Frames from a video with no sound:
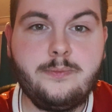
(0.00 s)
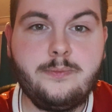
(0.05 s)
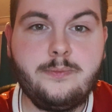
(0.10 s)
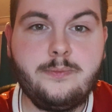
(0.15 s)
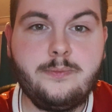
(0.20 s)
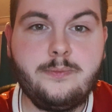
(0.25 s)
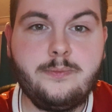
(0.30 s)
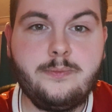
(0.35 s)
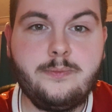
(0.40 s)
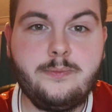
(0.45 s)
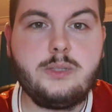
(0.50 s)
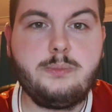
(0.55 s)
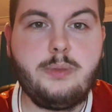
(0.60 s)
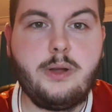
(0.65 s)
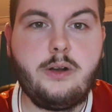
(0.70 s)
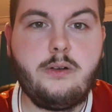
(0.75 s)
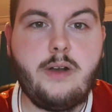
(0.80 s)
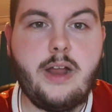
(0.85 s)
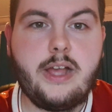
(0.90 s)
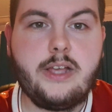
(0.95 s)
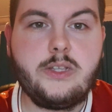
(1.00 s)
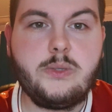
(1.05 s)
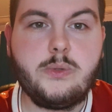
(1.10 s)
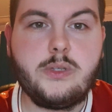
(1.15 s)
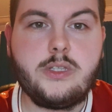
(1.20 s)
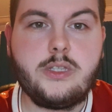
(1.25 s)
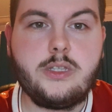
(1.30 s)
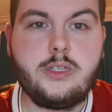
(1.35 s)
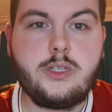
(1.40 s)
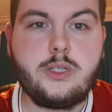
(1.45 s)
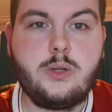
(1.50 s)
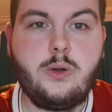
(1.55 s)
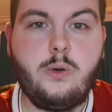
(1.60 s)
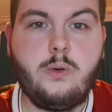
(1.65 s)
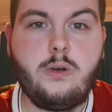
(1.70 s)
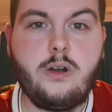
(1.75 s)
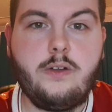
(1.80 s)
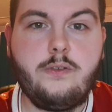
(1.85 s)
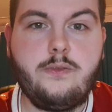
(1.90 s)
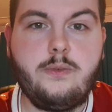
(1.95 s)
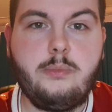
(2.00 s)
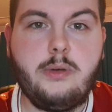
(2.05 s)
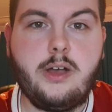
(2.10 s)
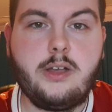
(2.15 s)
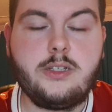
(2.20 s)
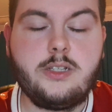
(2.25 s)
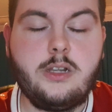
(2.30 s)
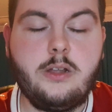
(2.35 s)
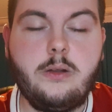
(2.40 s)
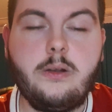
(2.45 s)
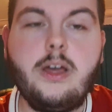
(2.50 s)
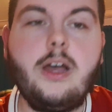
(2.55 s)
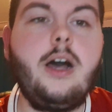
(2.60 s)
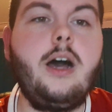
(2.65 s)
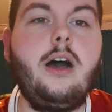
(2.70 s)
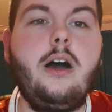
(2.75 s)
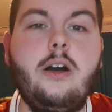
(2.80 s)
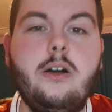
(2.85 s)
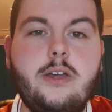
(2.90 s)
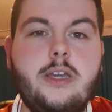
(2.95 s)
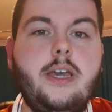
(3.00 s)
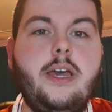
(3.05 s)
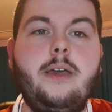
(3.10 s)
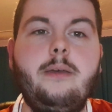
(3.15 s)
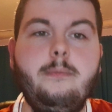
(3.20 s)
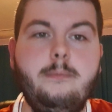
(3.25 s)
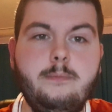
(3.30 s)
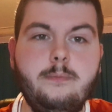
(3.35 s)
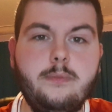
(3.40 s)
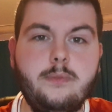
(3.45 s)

Carlos Perez was the scorer for Barcelona. Oh, okay.